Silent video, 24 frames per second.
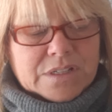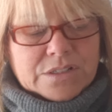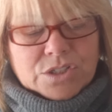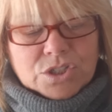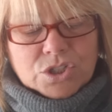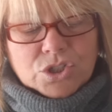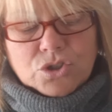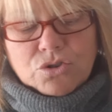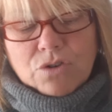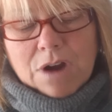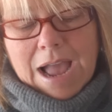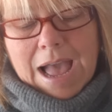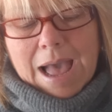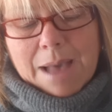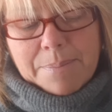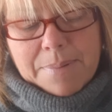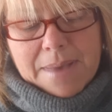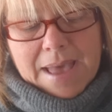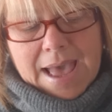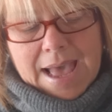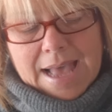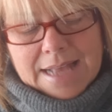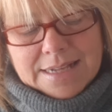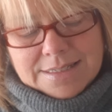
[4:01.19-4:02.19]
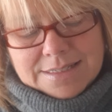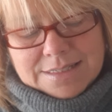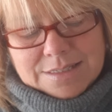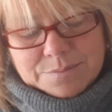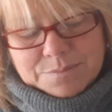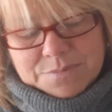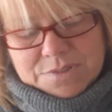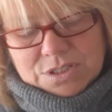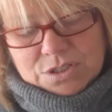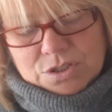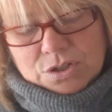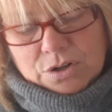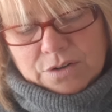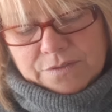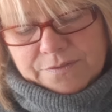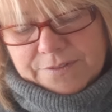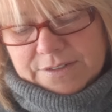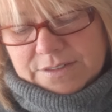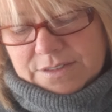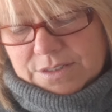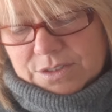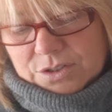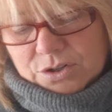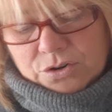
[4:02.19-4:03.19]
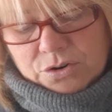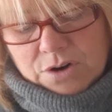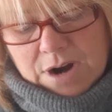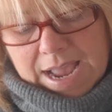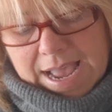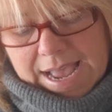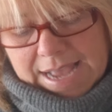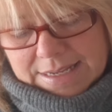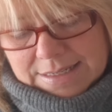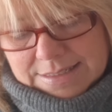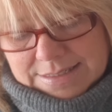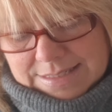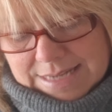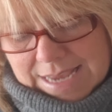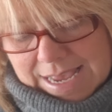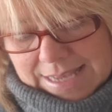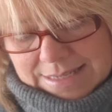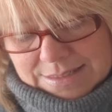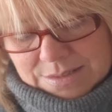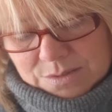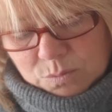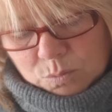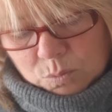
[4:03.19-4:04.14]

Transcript: strap had some surface cracks as